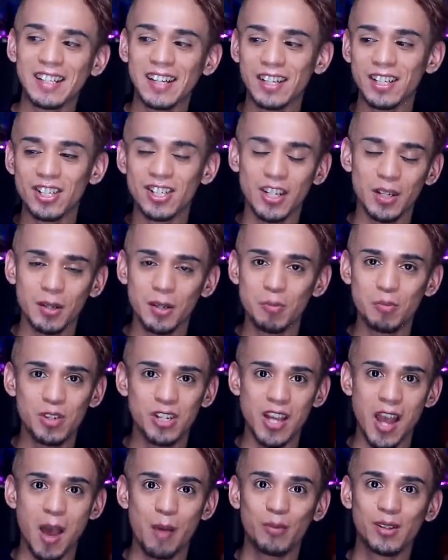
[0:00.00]
like Chucky
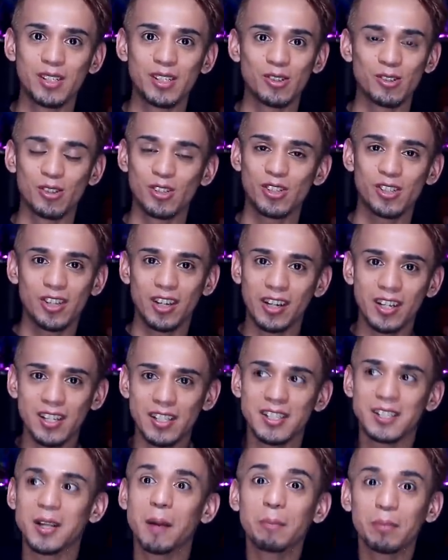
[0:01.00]
pajamas or Chucky
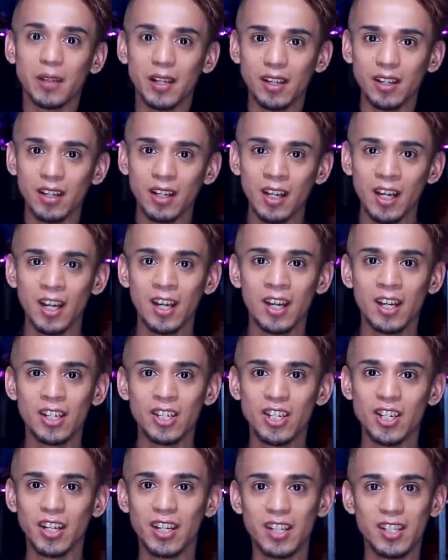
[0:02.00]
something,
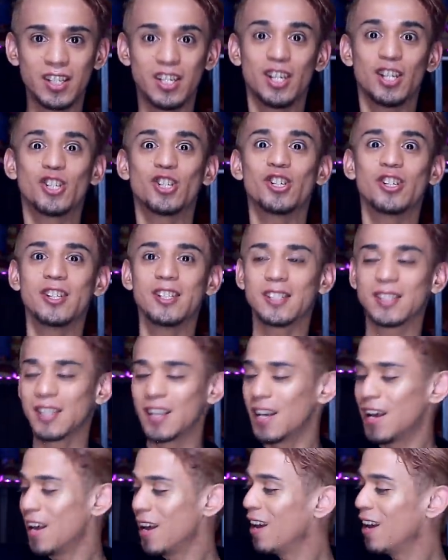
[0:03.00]
Chucky t-shirts.